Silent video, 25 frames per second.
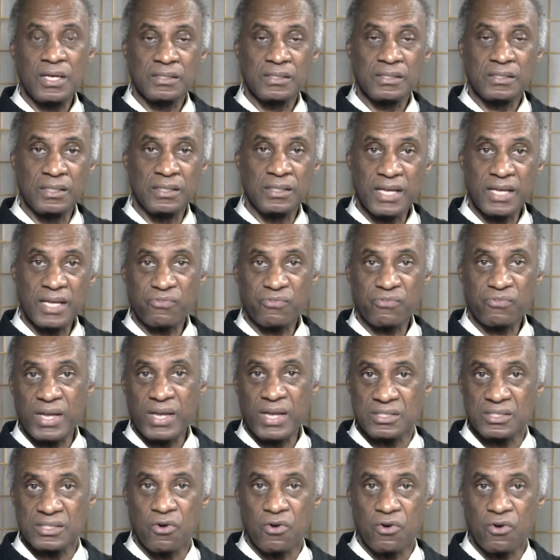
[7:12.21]
The death rate
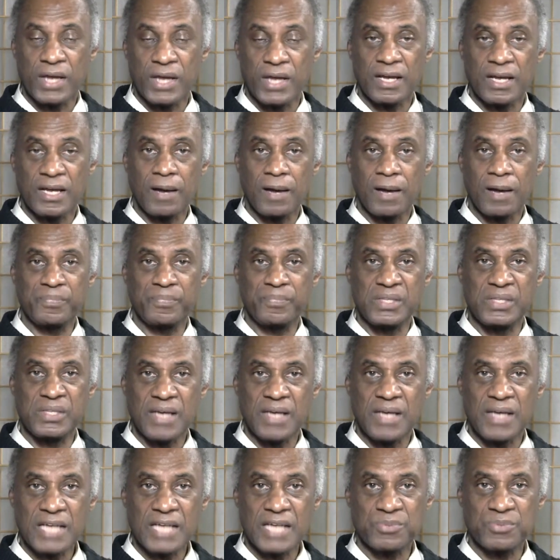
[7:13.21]
is going up. The
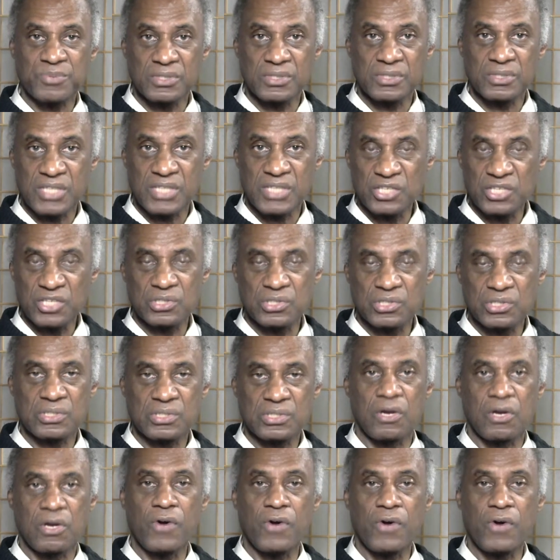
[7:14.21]

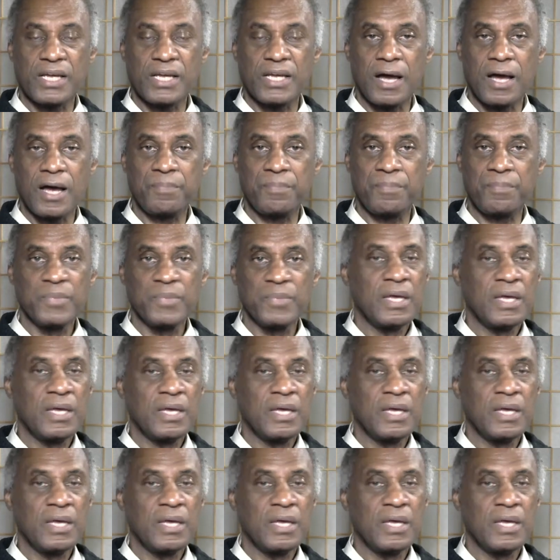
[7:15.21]
hospitalizations going up.